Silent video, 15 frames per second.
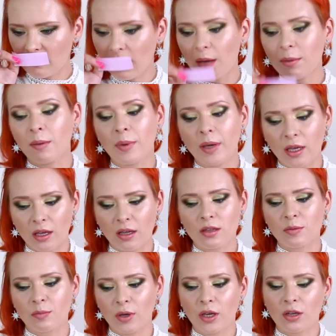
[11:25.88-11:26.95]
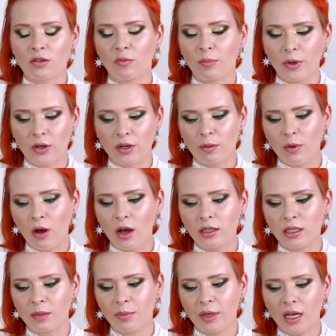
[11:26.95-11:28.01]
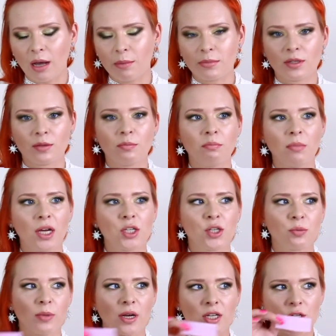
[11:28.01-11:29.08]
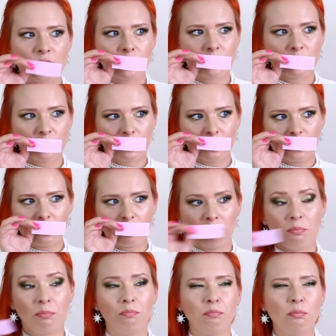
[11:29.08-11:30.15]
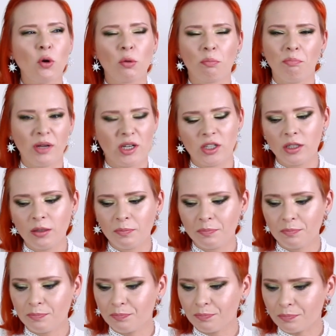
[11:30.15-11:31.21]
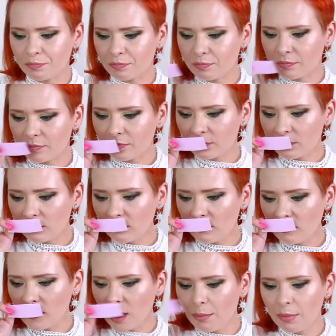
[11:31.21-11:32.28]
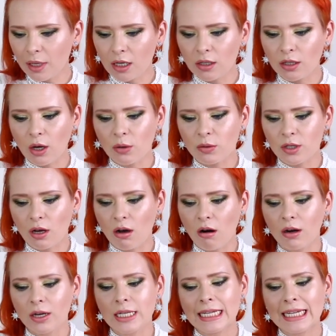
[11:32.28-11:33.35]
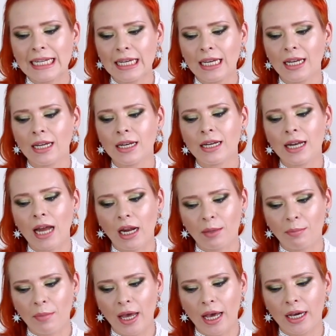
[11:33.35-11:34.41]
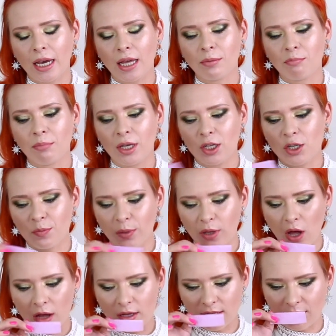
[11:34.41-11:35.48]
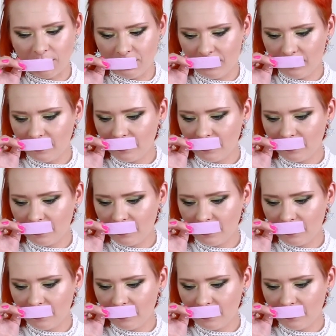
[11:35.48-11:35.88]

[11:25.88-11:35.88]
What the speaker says: Maybe because of bergamot, it becomes much, much more bitter. Middle notes are tea, nutmeg, and peach blossom.